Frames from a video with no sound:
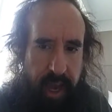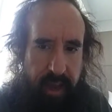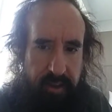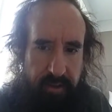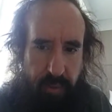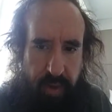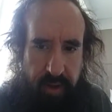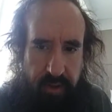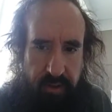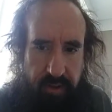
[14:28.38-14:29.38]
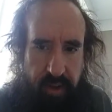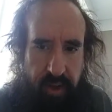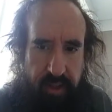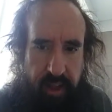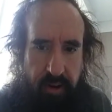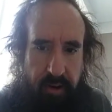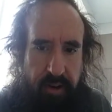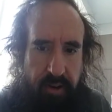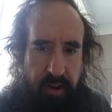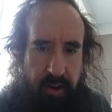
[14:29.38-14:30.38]
active ones that are
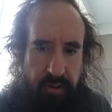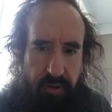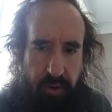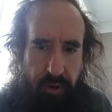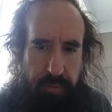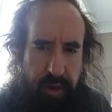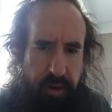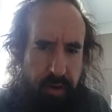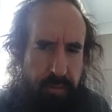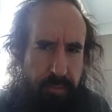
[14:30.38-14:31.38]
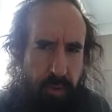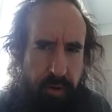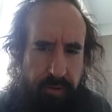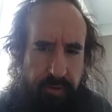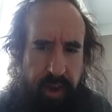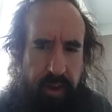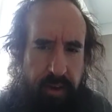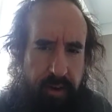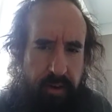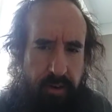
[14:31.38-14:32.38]
under control, but are more
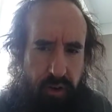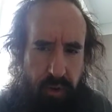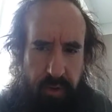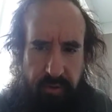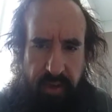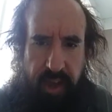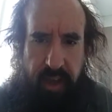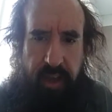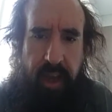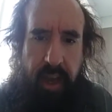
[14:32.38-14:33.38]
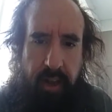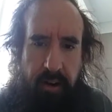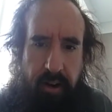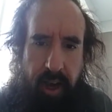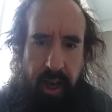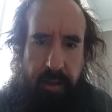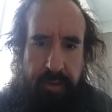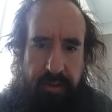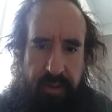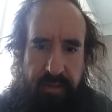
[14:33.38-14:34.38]
faint and dull and vague, and are
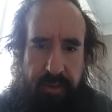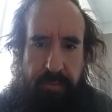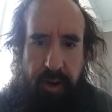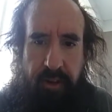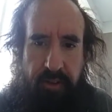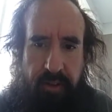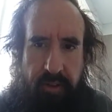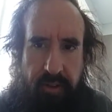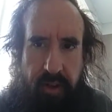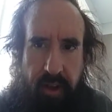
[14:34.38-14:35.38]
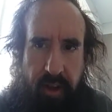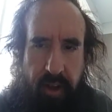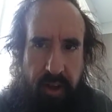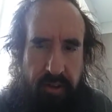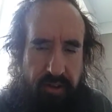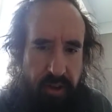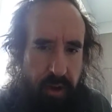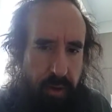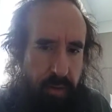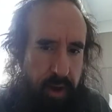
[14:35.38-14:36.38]
copies of the impressions.
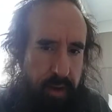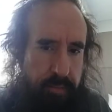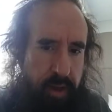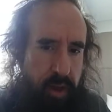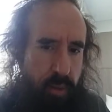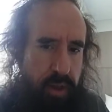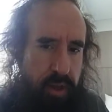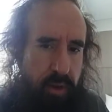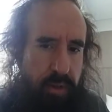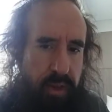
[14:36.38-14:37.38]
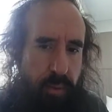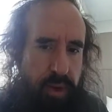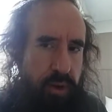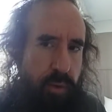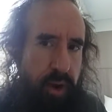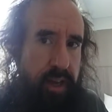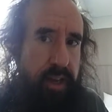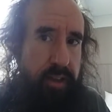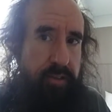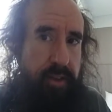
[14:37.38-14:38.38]
So we know where
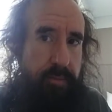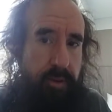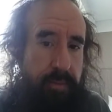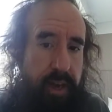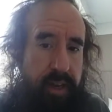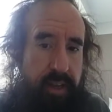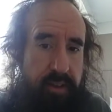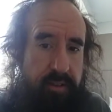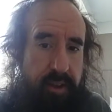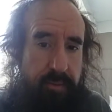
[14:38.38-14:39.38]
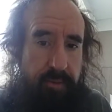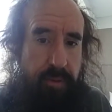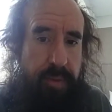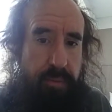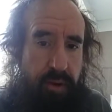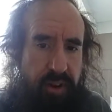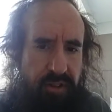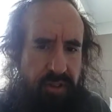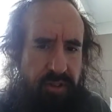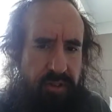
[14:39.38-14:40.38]
ideas come from. Ideas come from
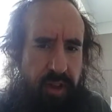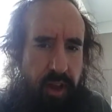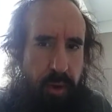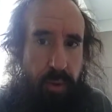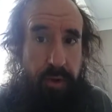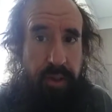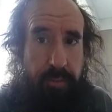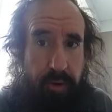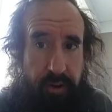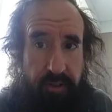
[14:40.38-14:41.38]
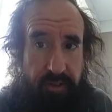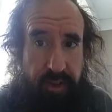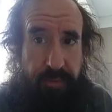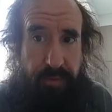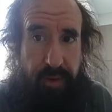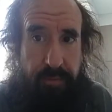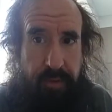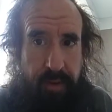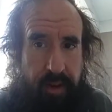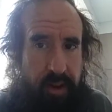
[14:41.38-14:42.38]
impressions. Where do the impressions come from?
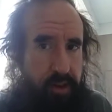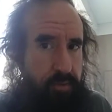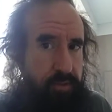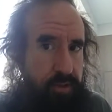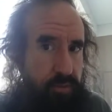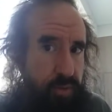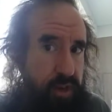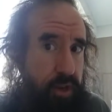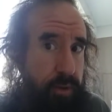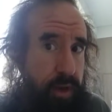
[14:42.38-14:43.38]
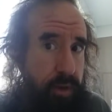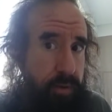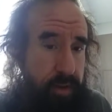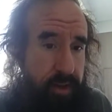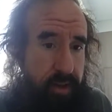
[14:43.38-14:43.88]
Hume says we don't know.